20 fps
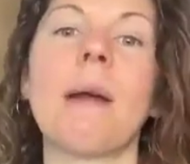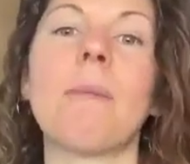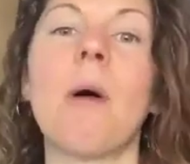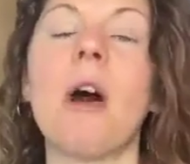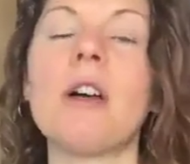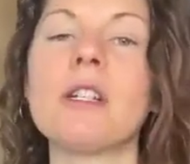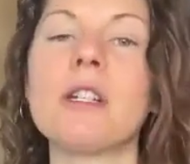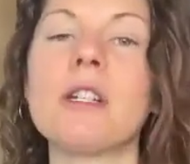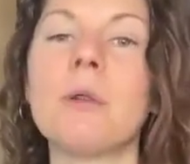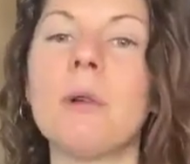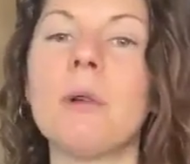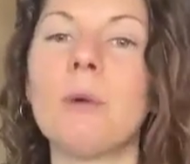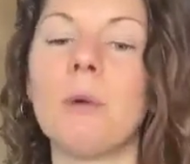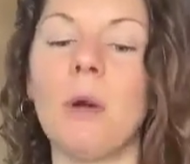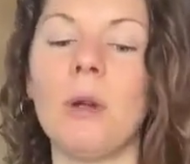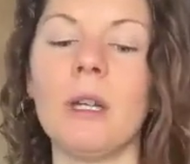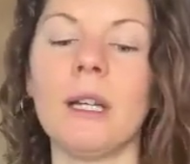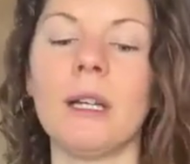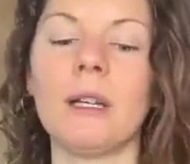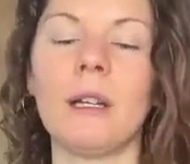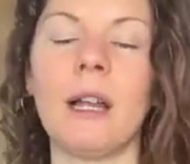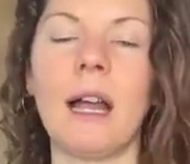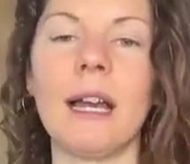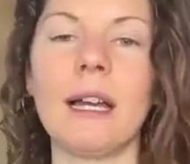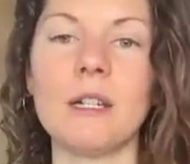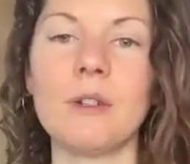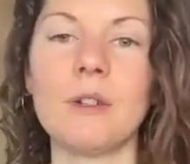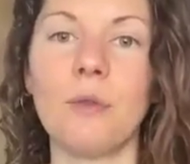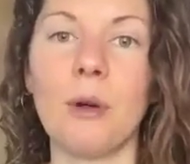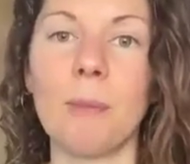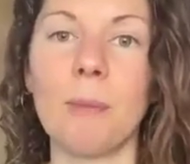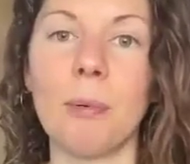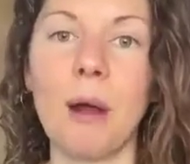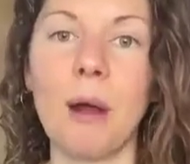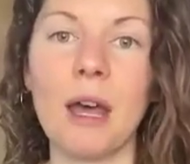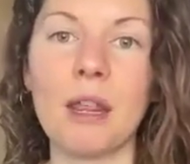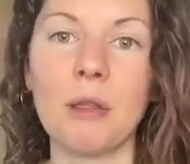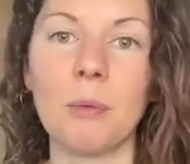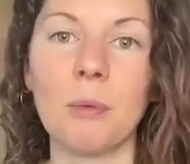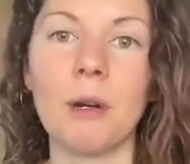I'm also enrolling clients for
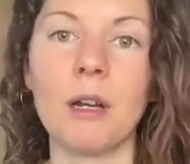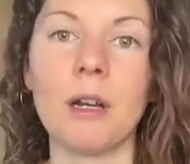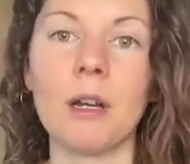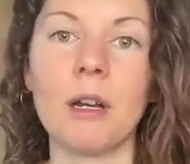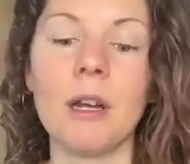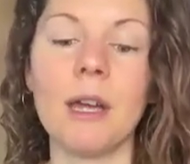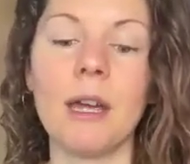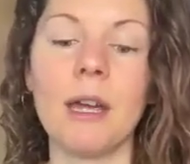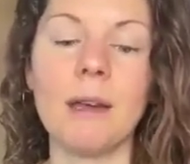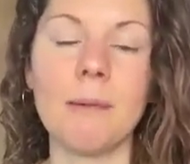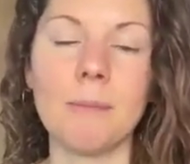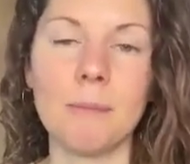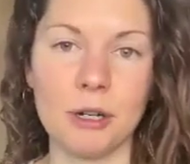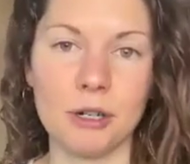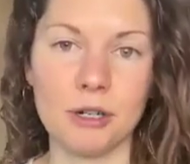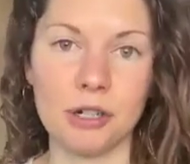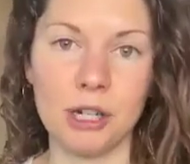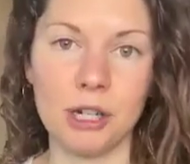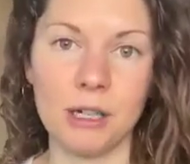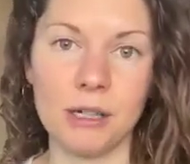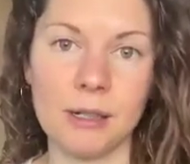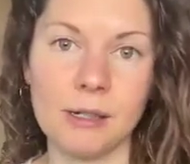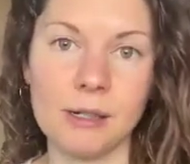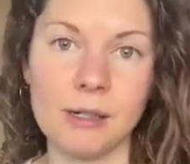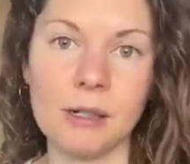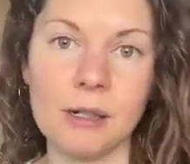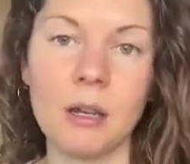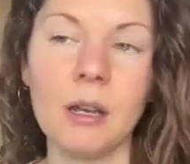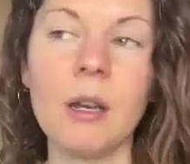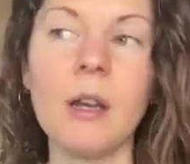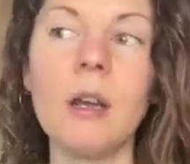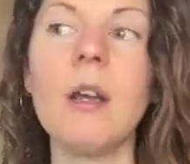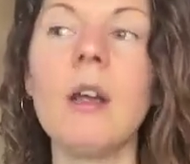breathwork immersions.